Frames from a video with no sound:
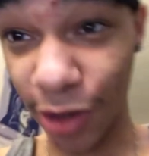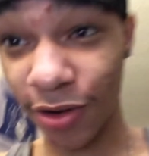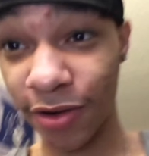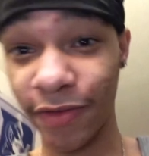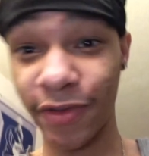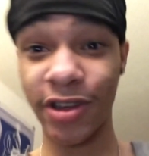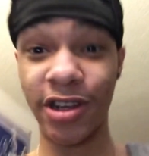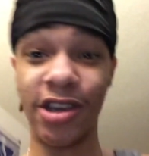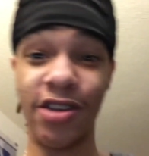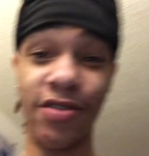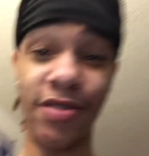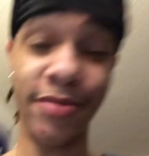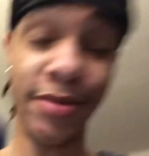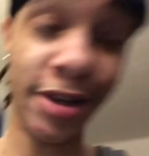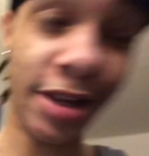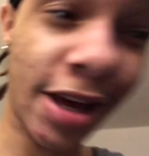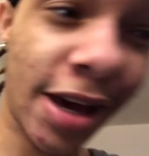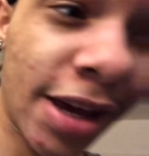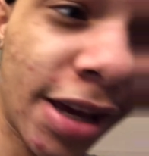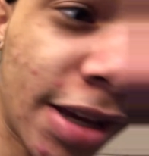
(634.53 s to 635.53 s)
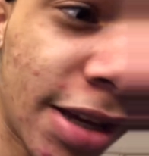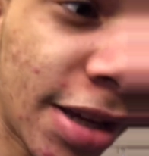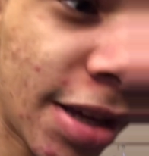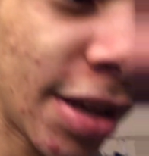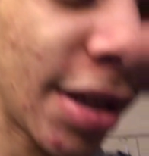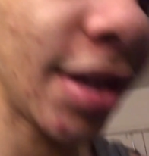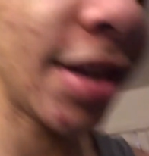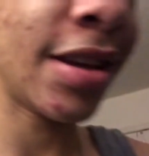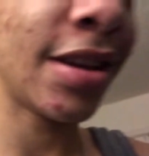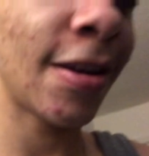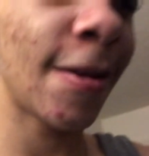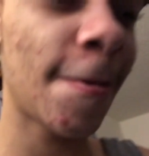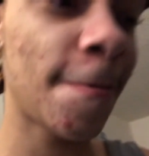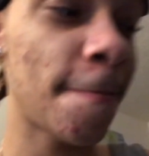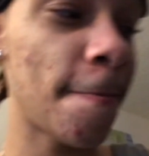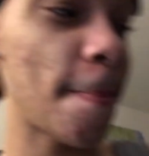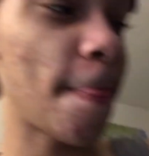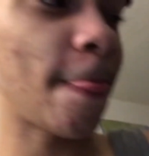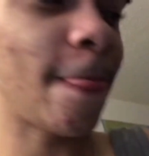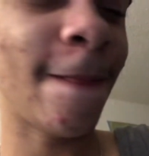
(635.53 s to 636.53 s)
on the video and be like,
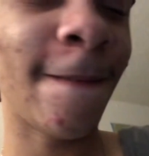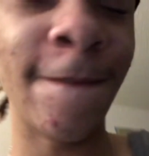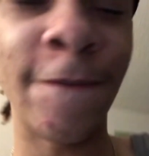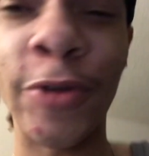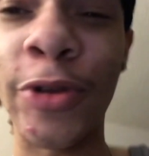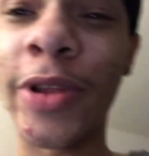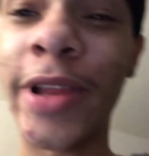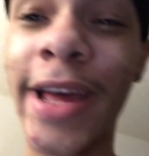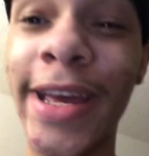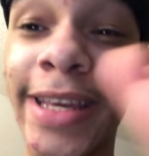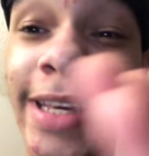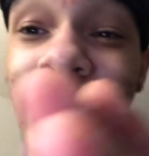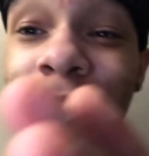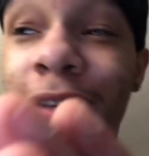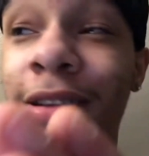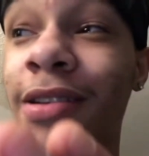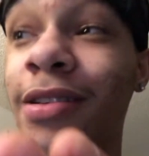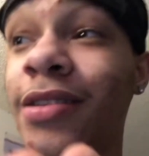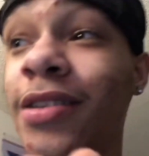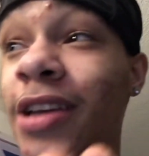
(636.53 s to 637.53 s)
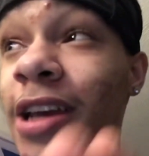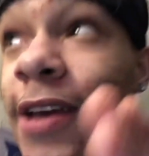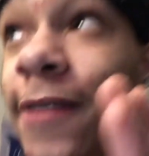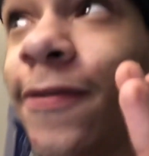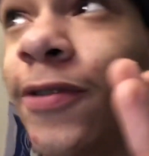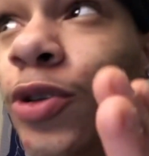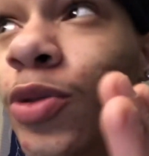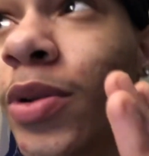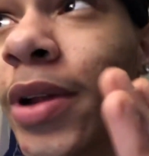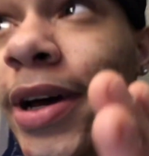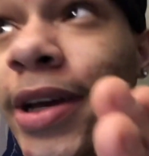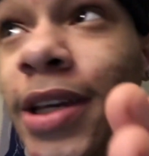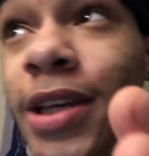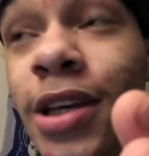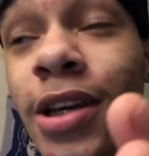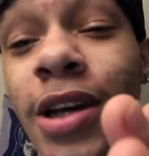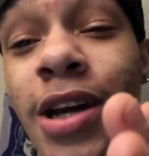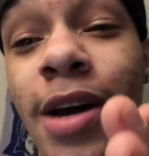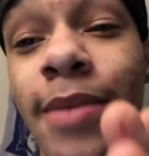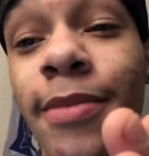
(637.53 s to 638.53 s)
if you like it, if you like
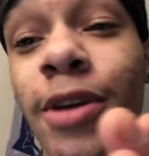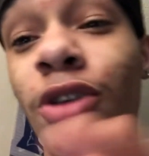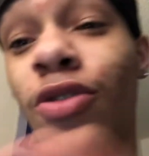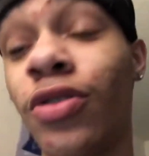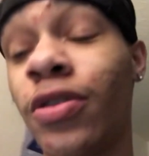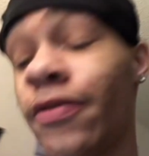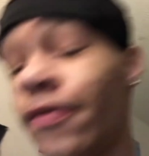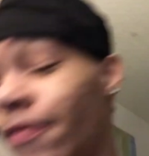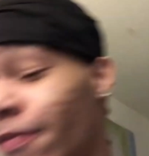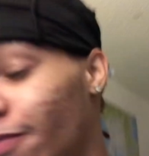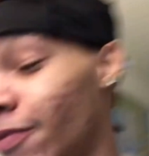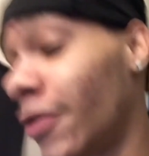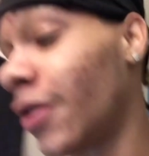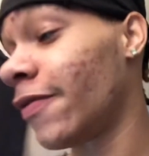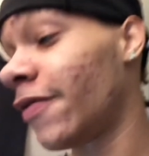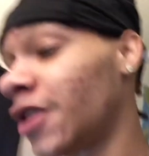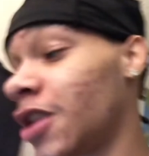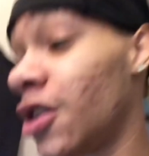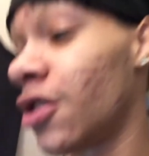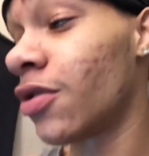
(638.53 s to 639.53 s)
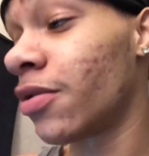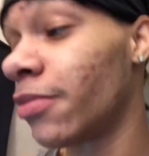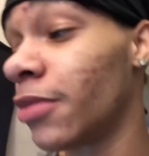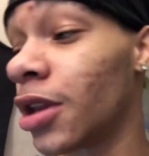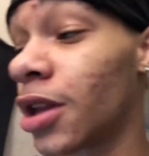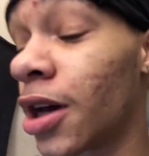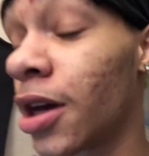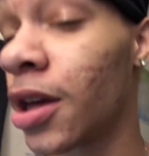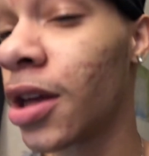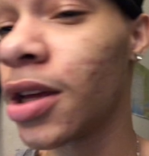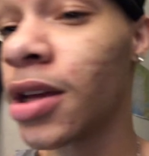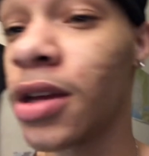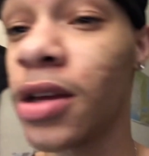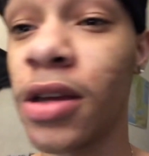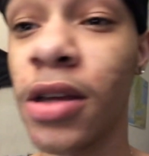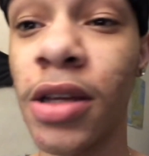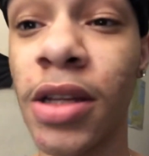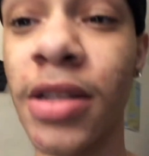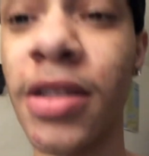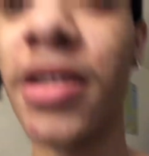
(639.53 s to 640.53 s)
it, comment on the video and be like,
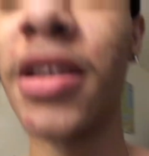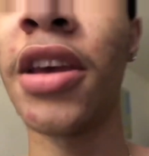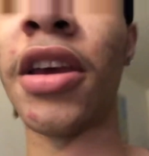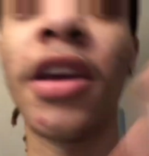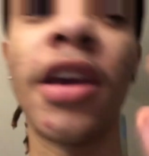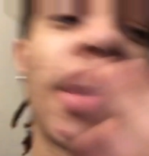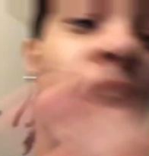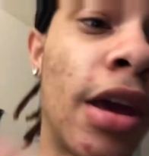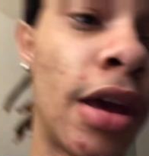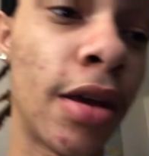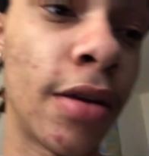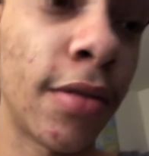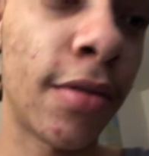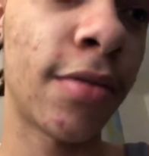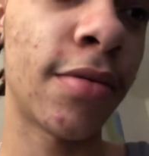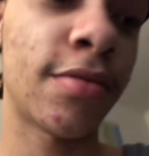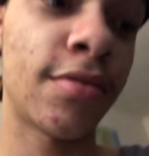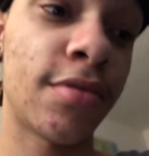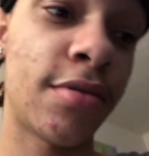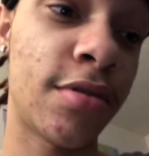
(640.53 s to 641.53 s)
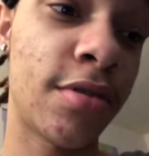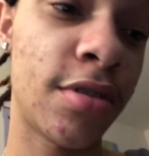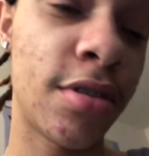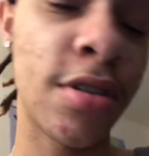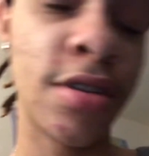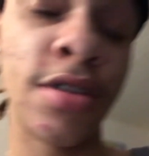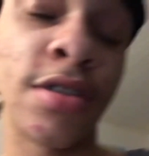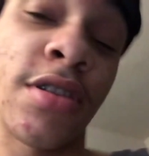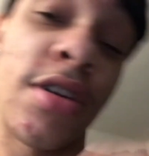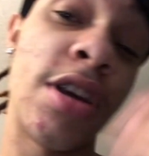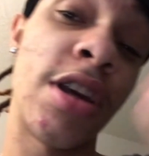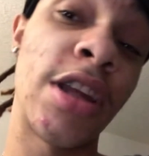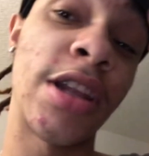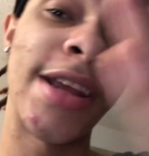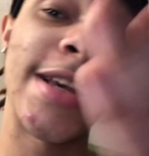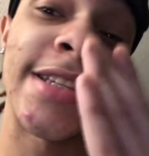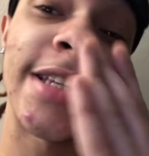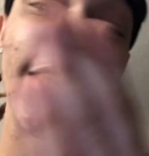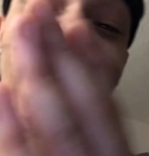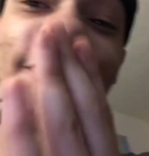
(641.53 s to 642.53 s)
10K.
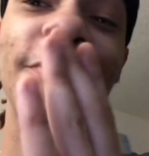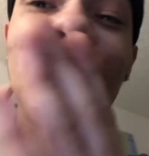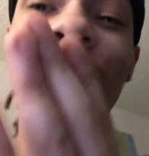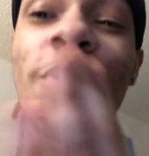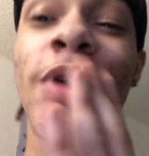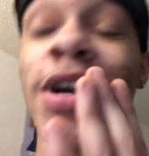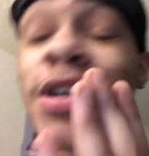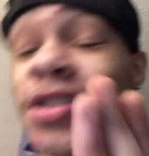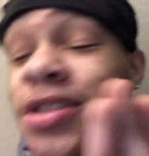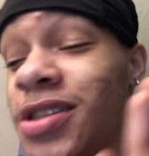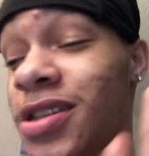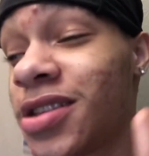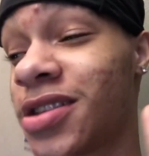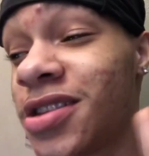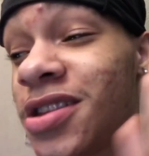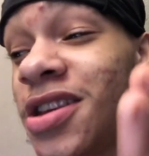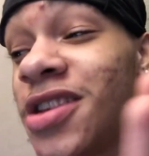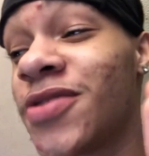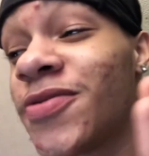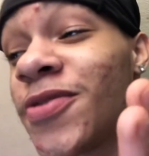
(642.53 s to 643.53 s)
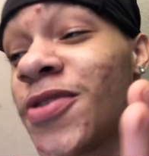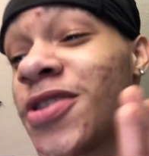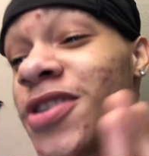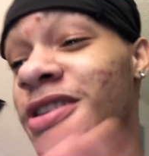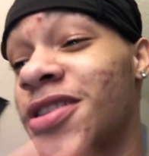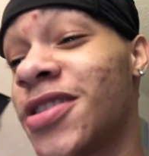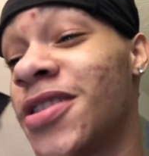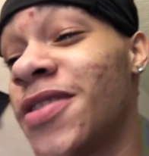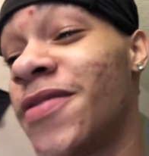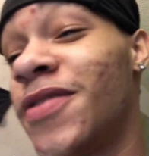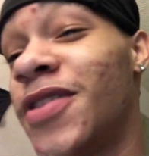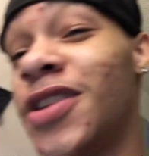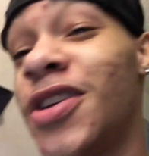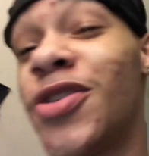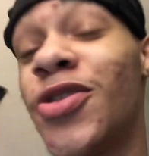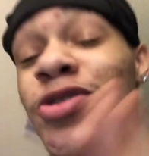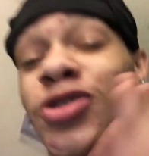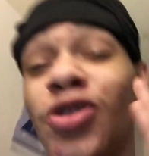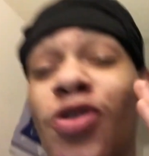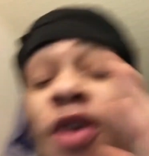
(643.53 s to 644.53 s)
That's if you watched this far into the video.
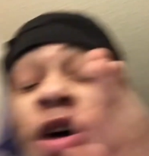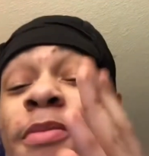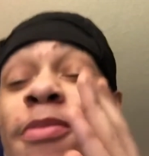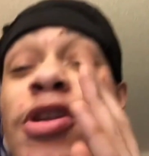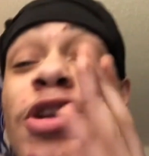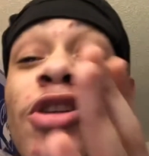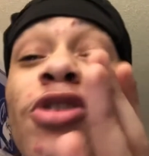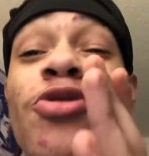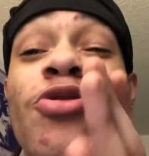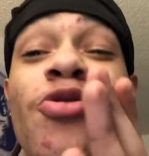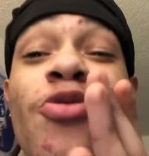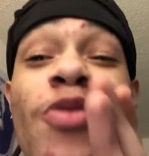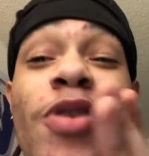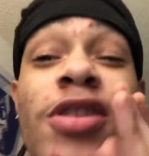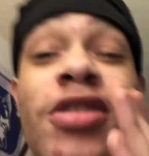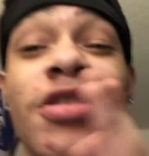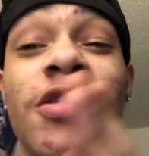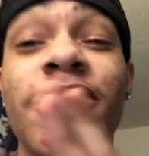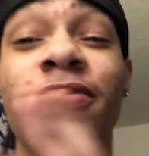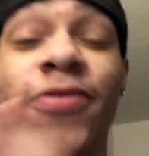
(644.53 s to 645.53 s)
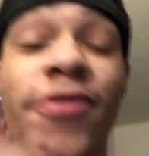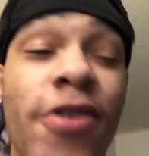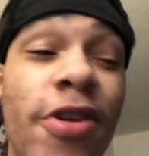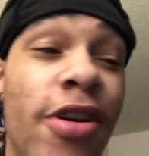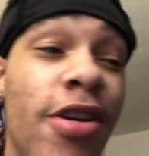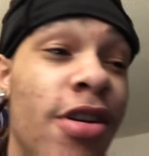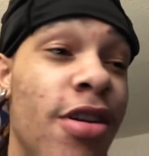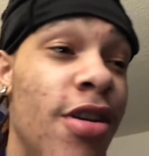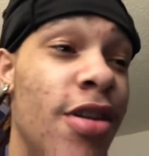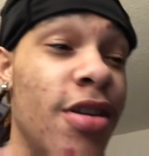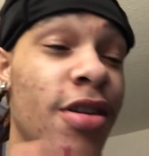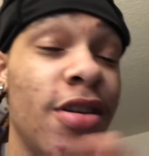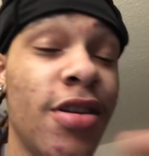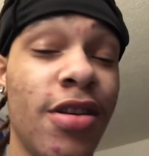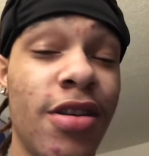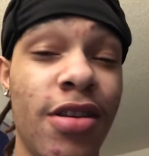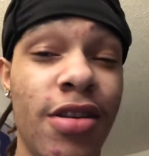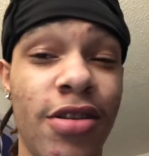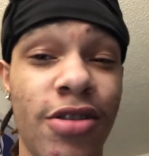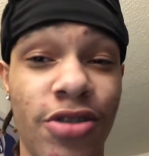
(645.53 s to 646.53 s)
So I'm going to know who watched this far.
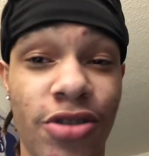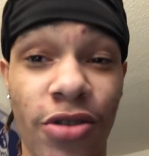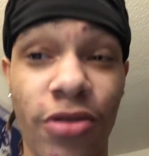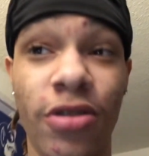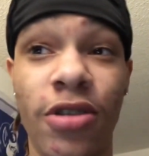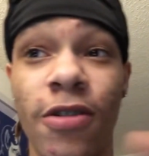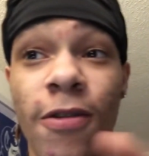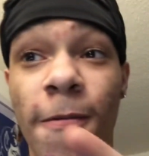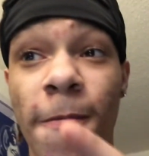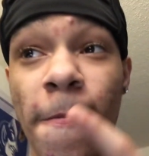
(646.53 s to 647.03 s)
So look,